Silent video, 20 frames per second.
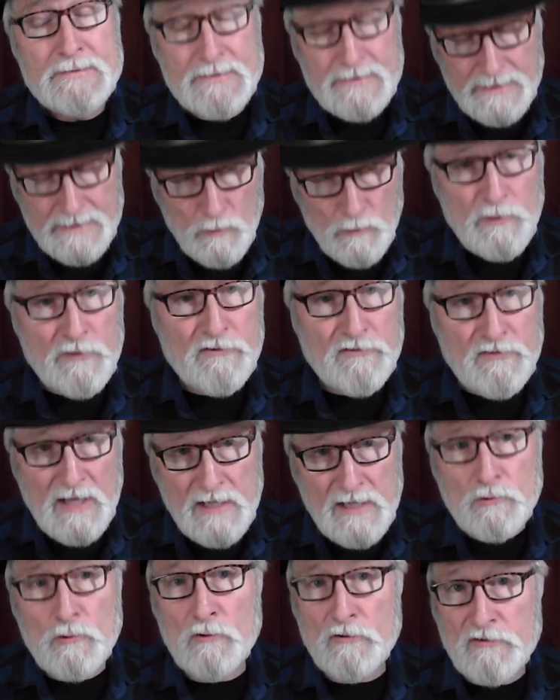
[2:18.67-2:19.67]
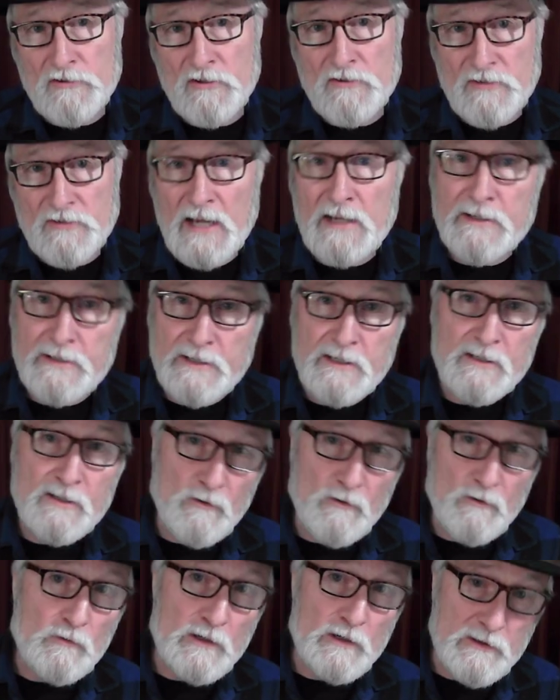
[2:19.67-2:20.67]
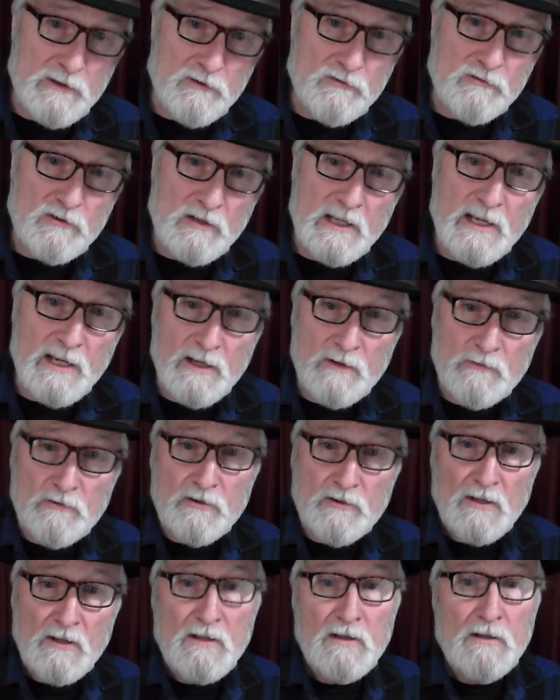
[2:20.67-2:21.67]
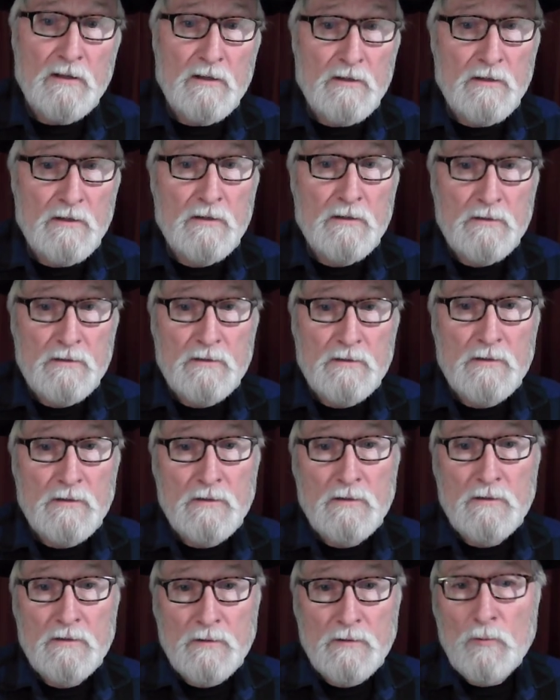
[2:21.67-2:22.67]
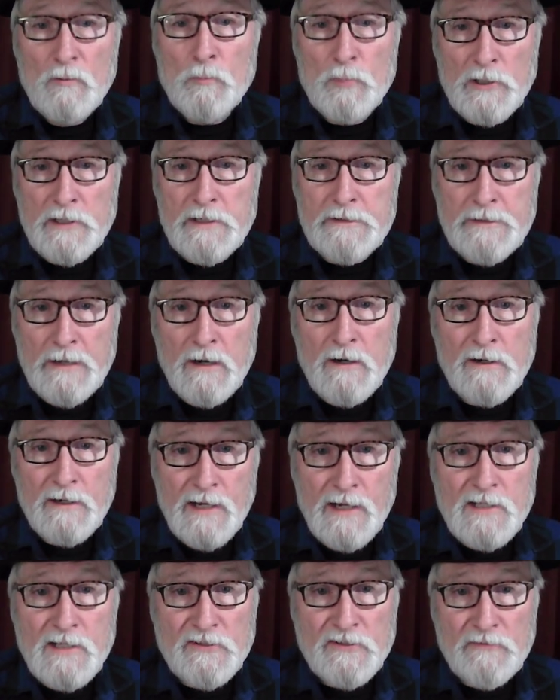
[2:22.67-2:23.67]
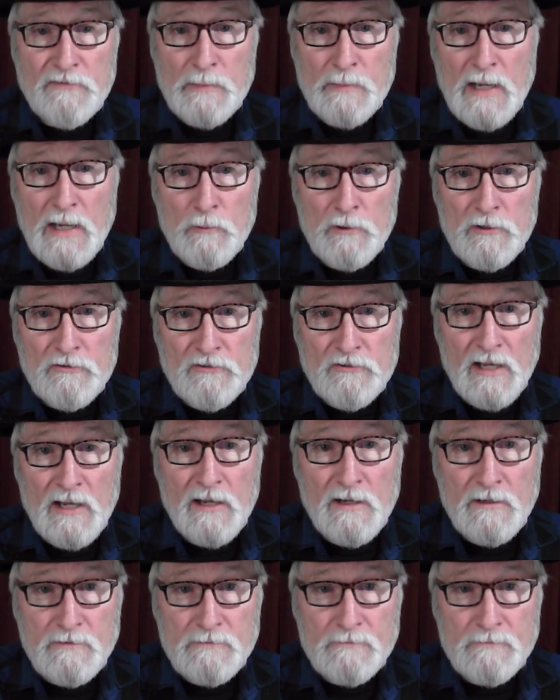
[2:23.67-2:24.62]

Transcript: It was Santos's idea to free the slaves. Pretty darn nice of him, I would say.